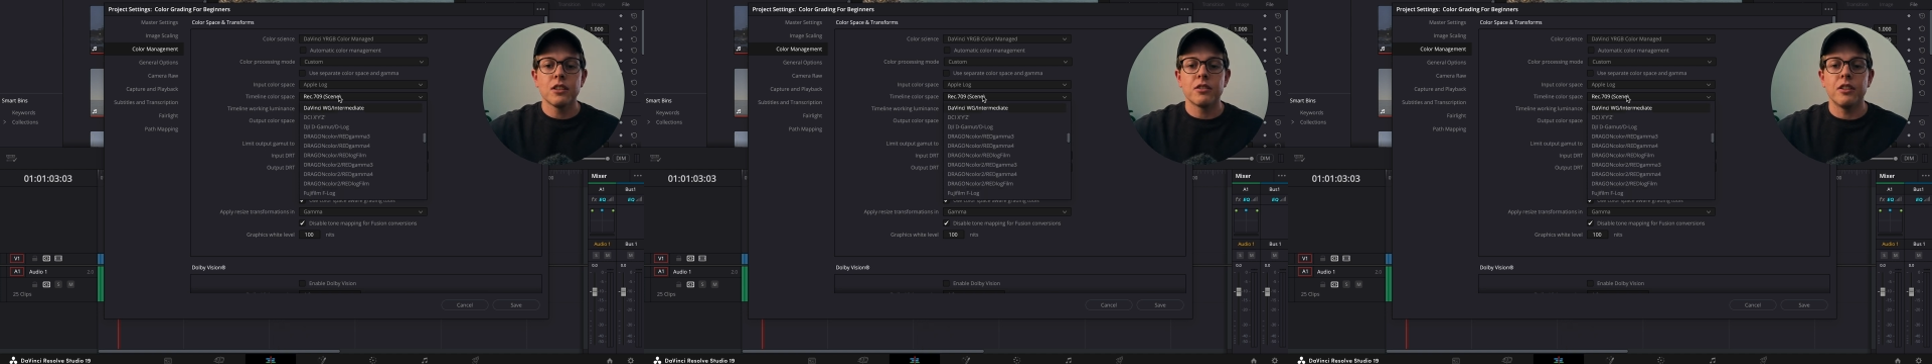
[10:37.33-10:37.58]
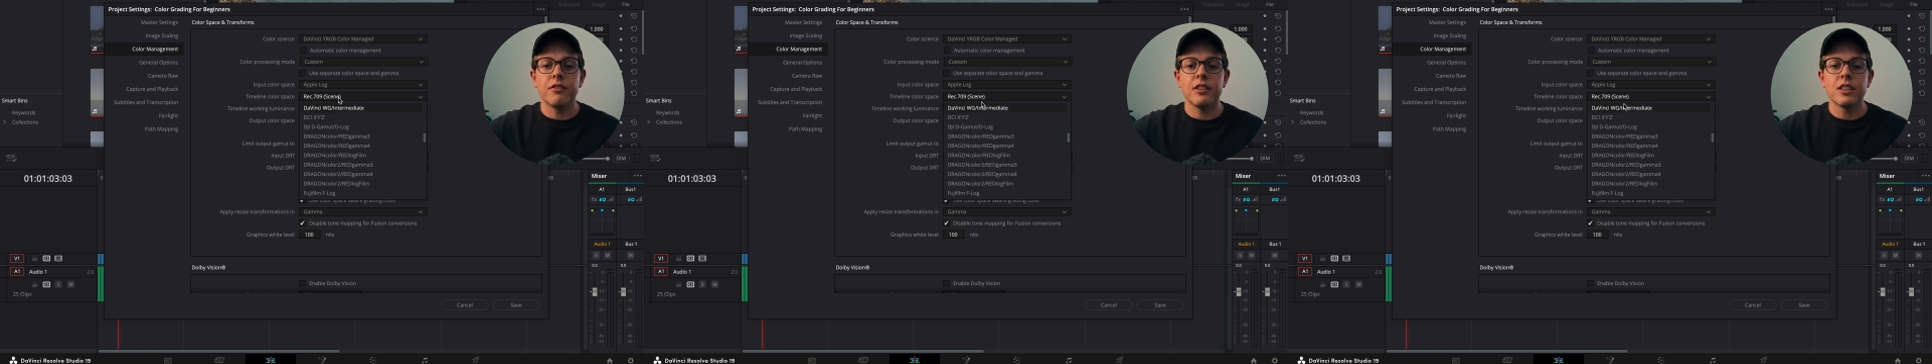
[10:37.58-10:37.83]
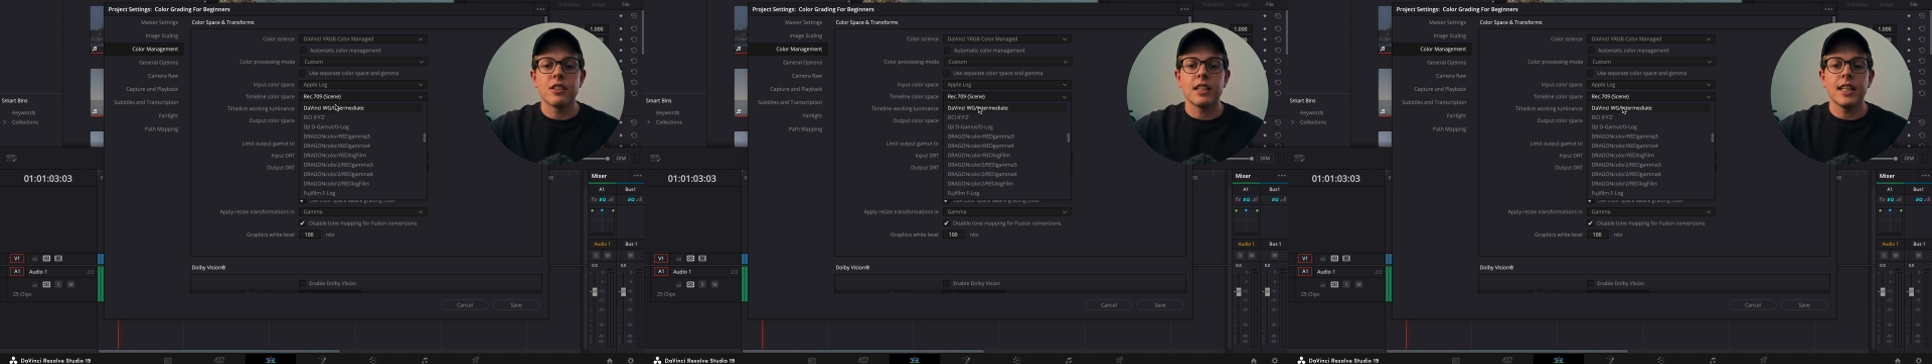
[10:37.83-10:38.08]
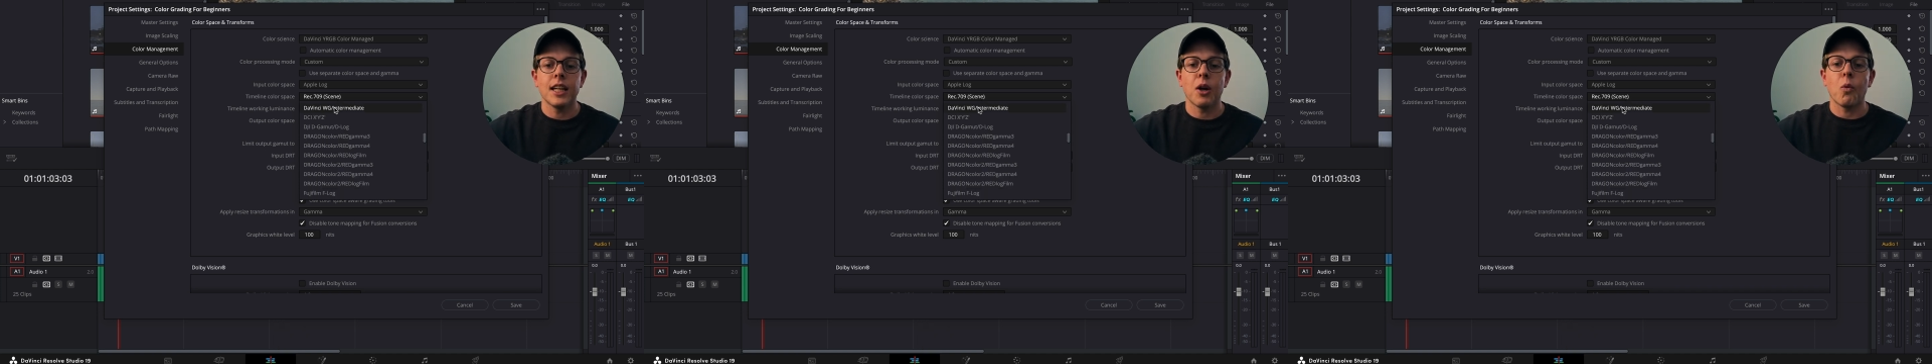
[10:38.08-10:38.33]
to
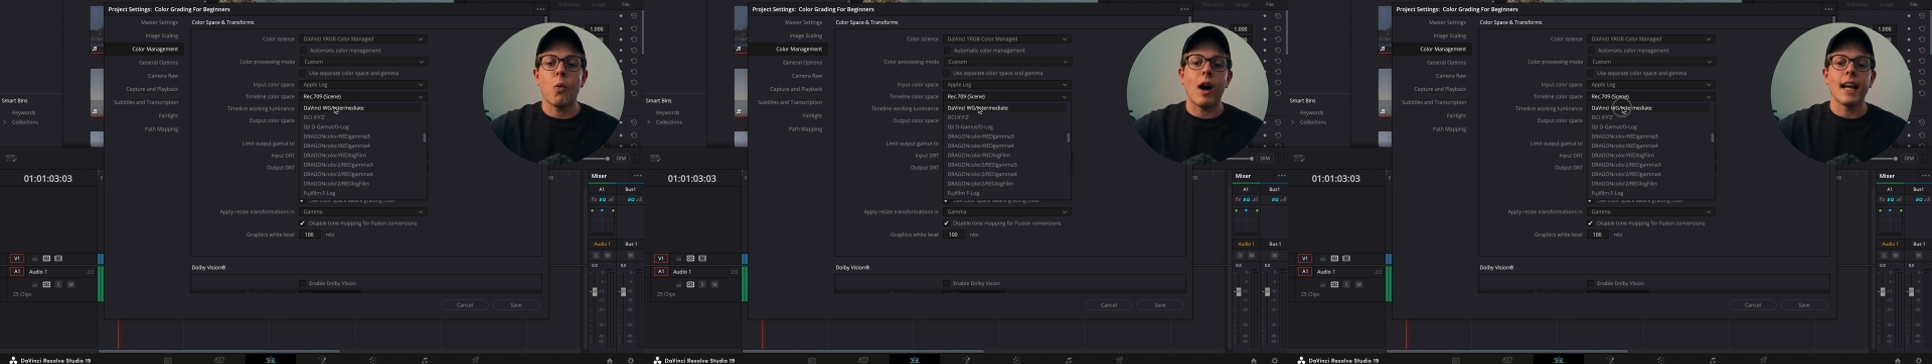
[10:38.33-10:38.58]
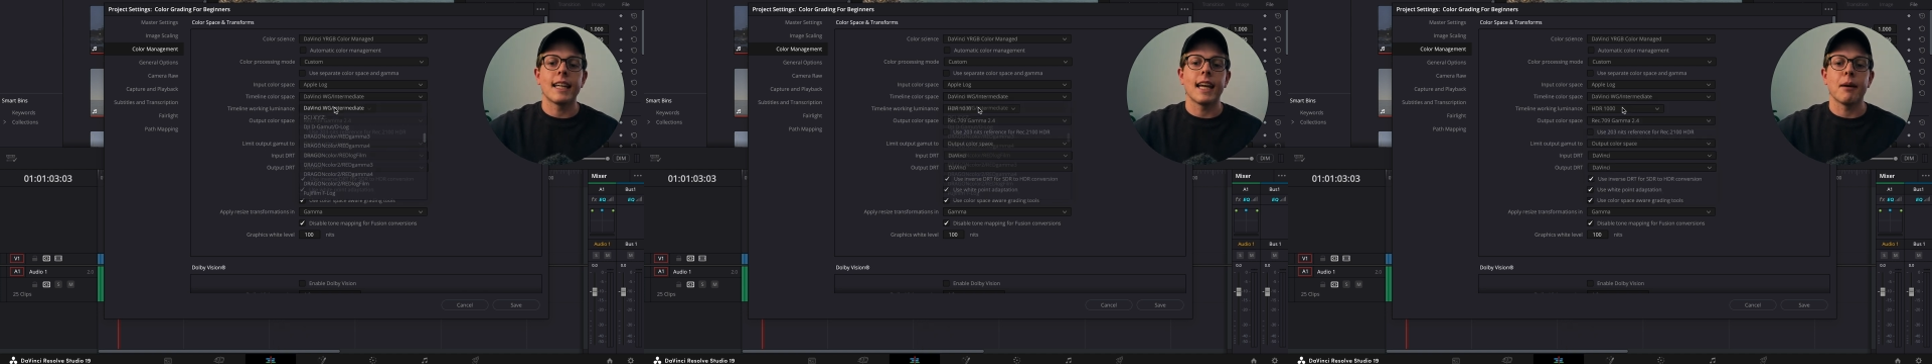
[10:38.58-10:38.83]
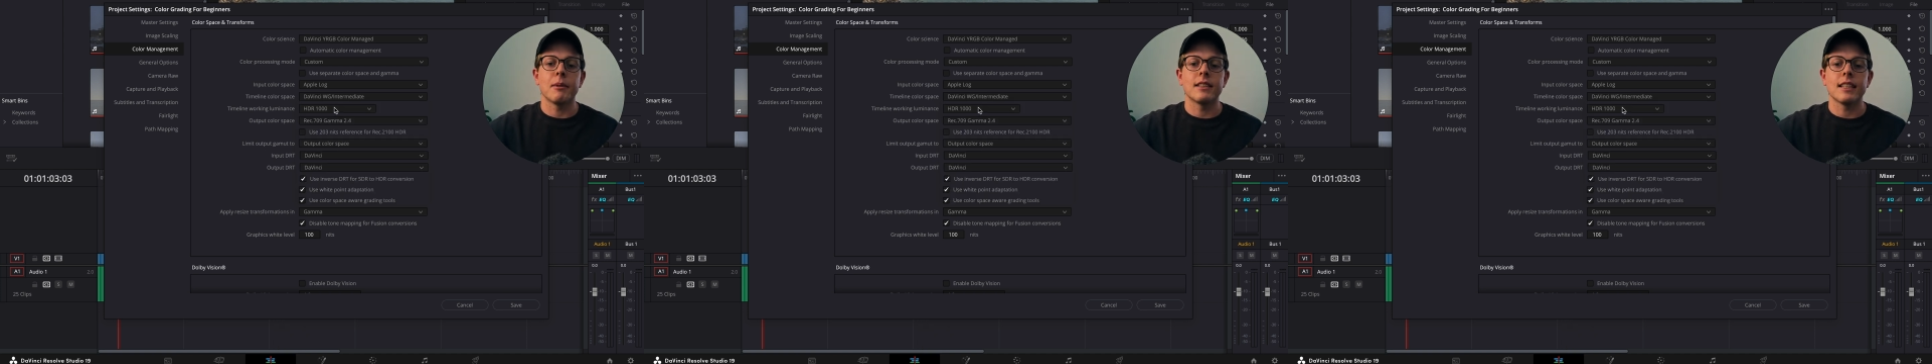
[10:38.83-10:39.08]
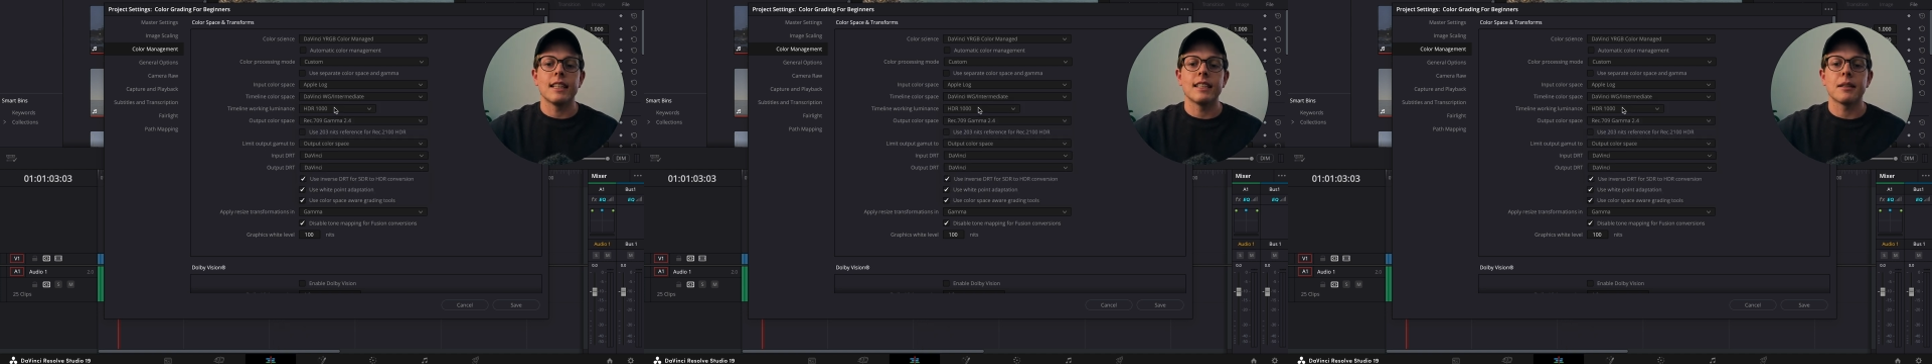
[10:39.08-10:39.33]
DaVinci Wide
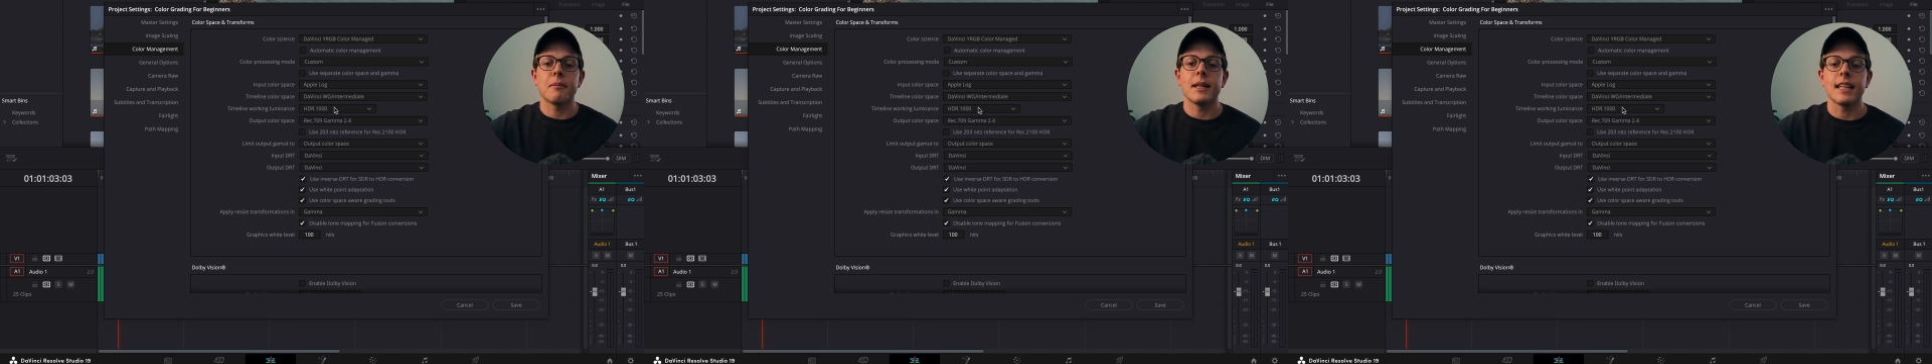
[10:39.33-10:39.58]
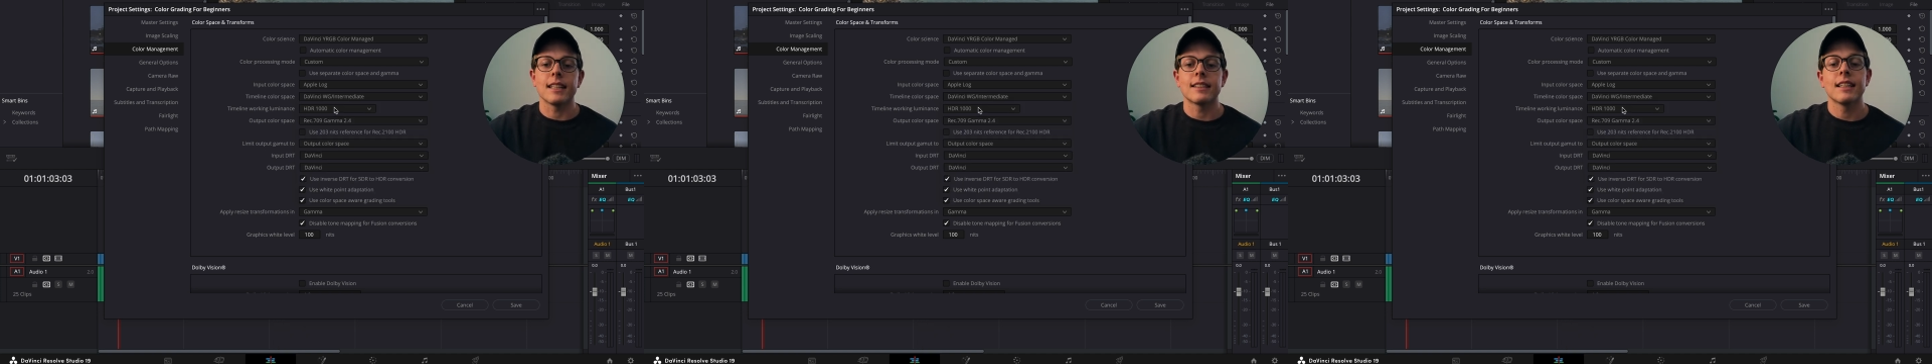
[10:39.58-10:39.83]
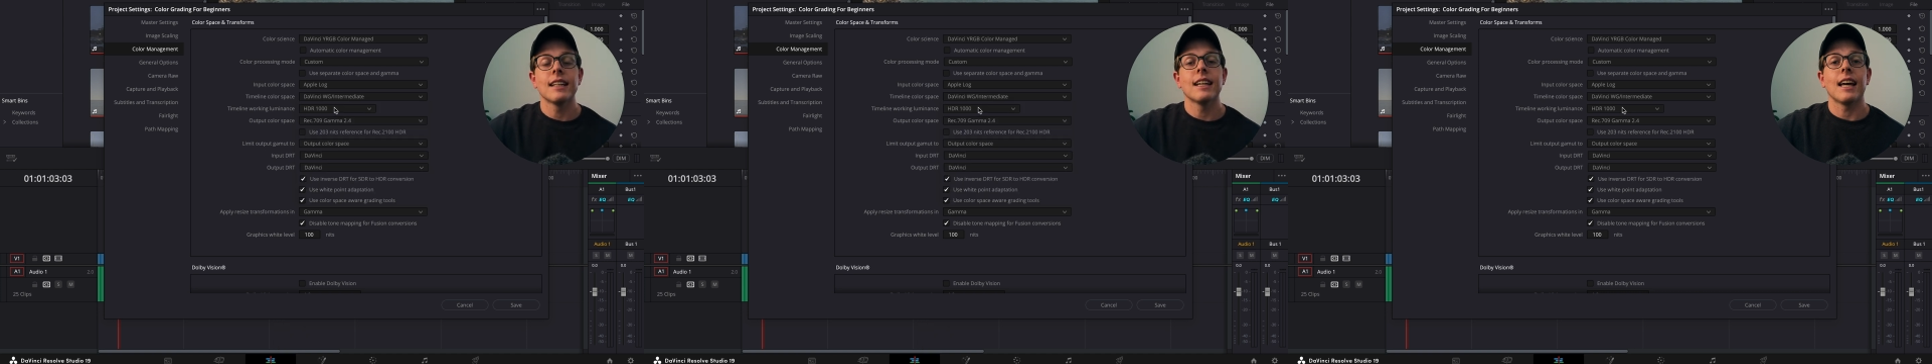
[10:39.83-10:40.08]
Gamut Intermediate,